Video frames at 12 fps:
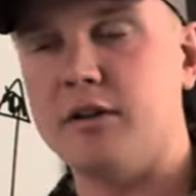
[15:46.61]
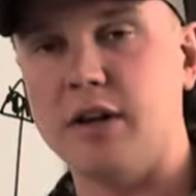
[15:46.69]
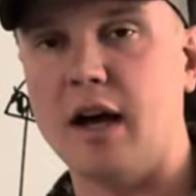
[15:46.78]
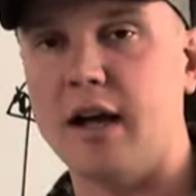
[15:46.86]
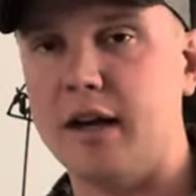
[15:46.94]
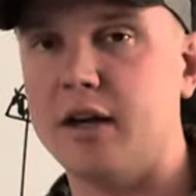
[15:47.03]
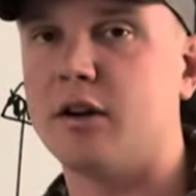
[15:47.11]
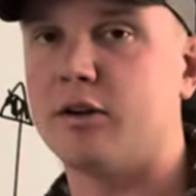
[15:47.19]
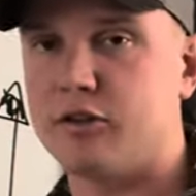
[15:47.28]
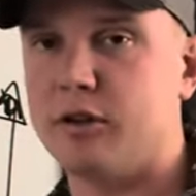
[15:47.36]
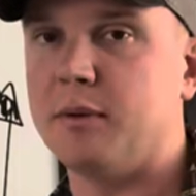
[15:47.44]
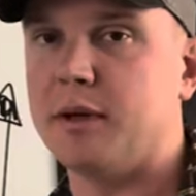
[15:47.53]
dying are
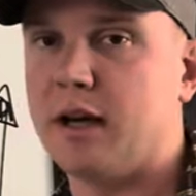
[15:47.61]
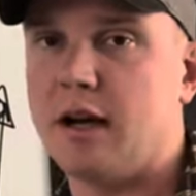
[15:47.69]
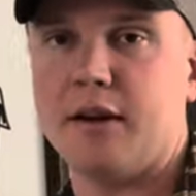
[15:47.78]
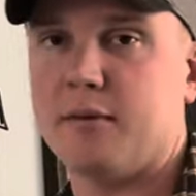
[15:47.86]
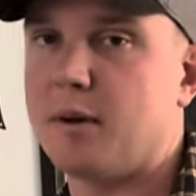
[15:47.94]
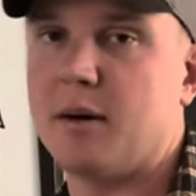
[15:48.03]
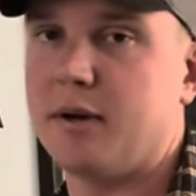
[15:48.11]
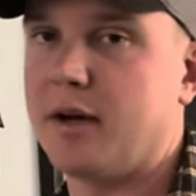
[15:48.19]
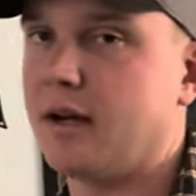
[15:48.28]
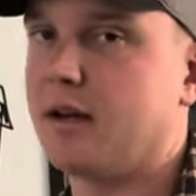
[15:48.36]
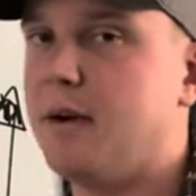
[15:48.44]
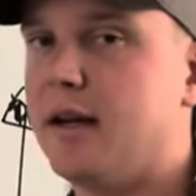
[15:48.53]
extremely high. You're probably not
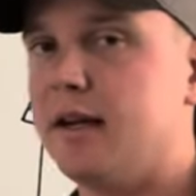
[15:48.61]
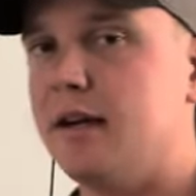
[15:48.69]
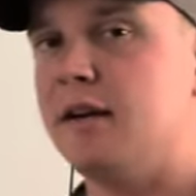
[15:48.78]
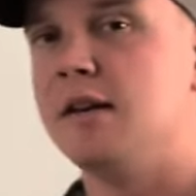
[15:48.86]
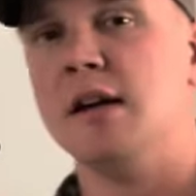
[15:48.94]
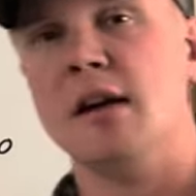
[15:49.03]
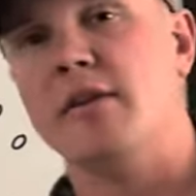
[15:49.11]
going to make it.